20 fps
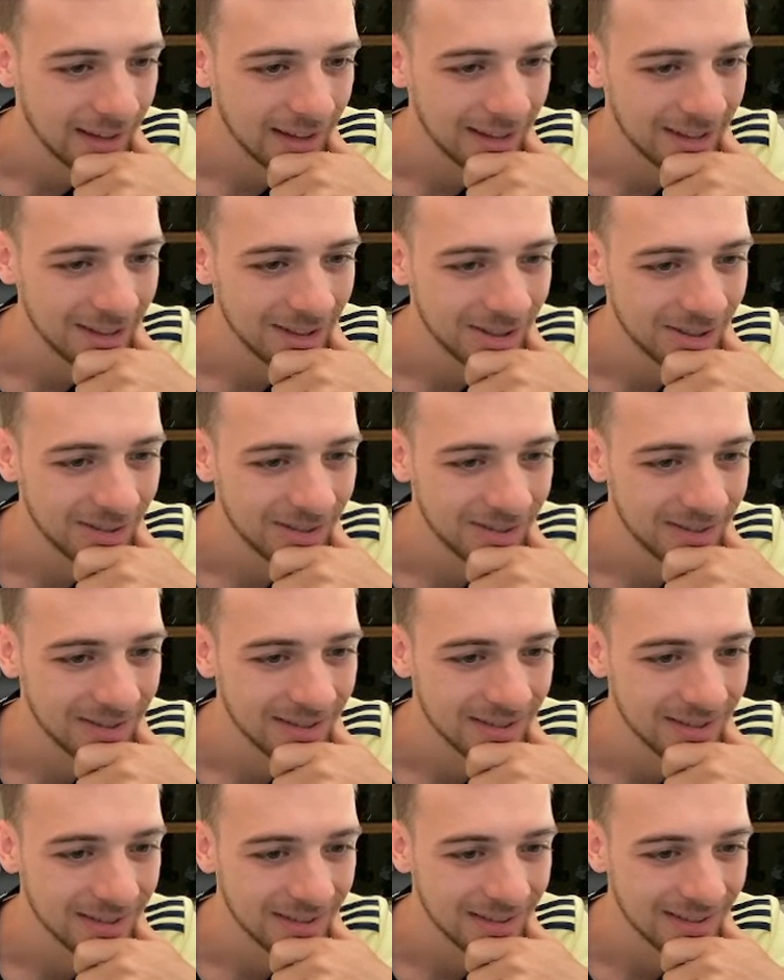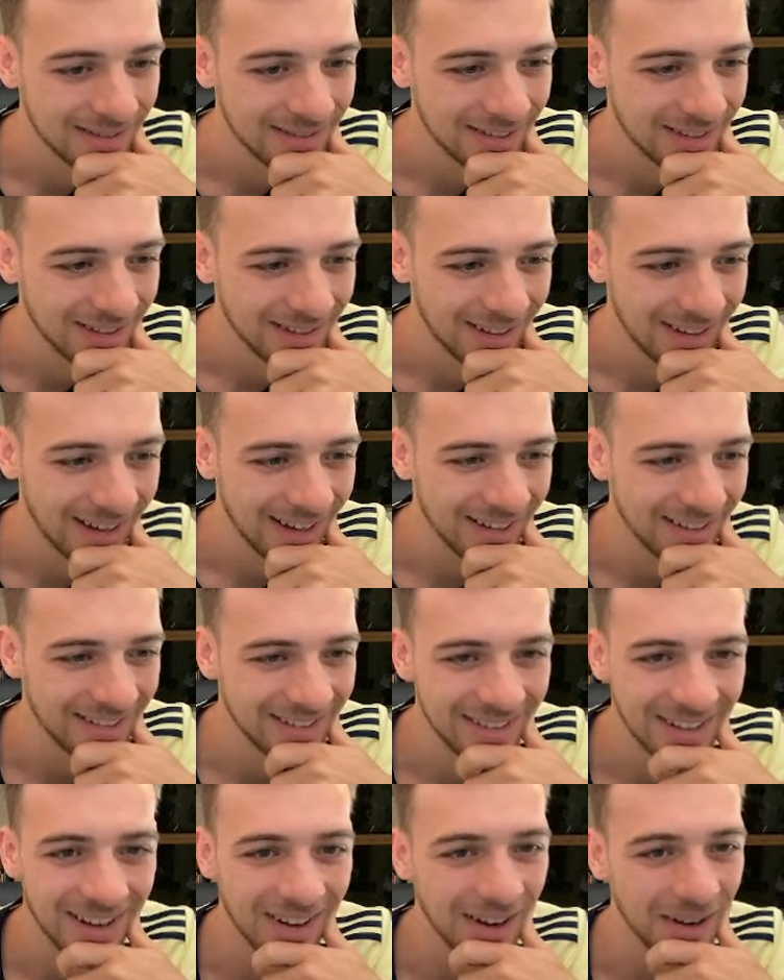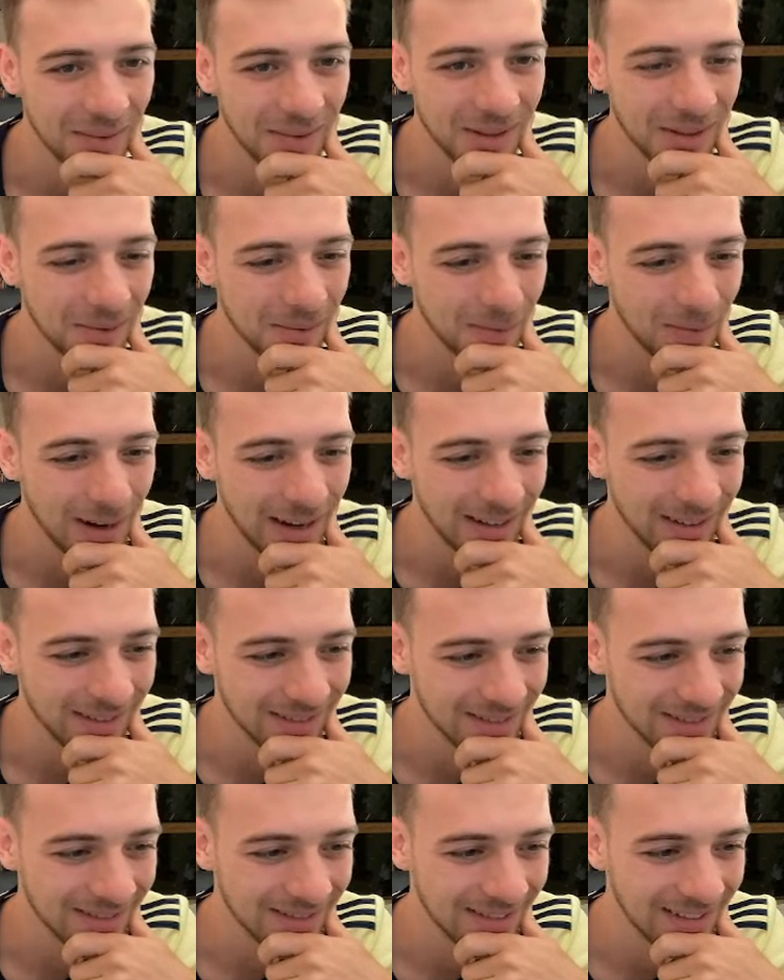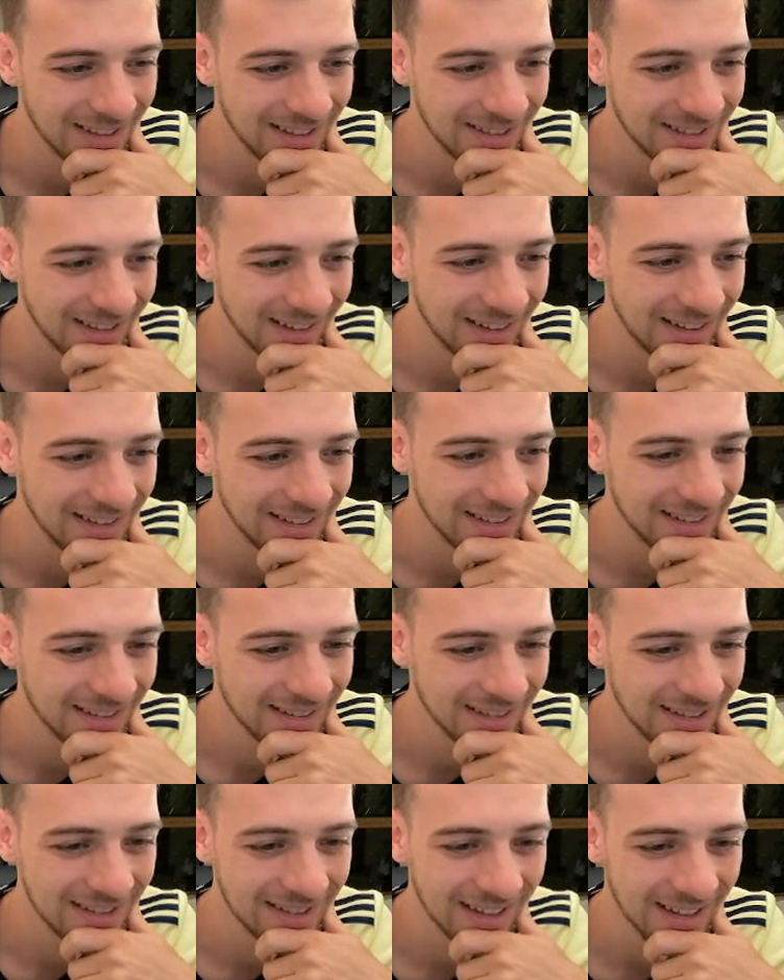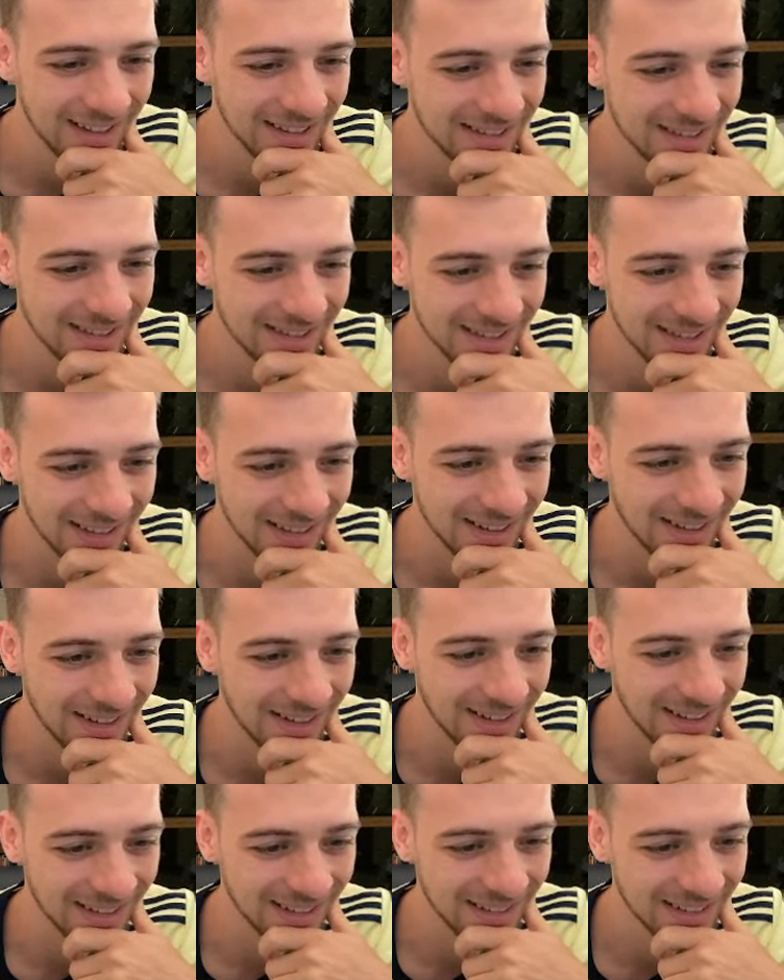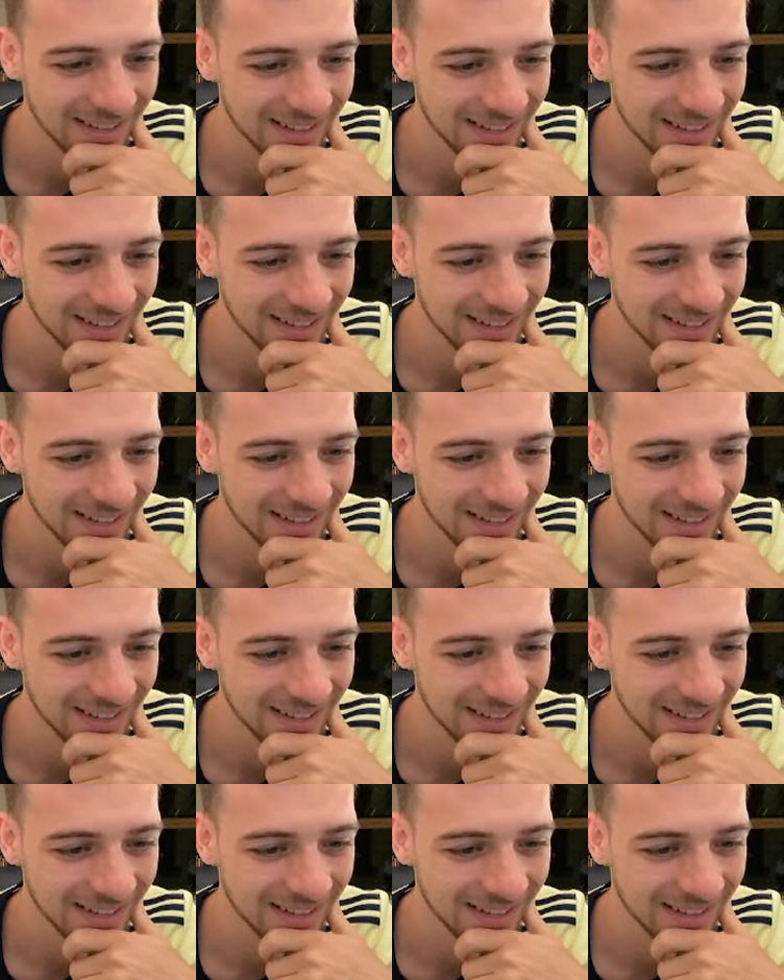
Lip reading: Schultz. No, I'm going to wait on these guys. These guys suck.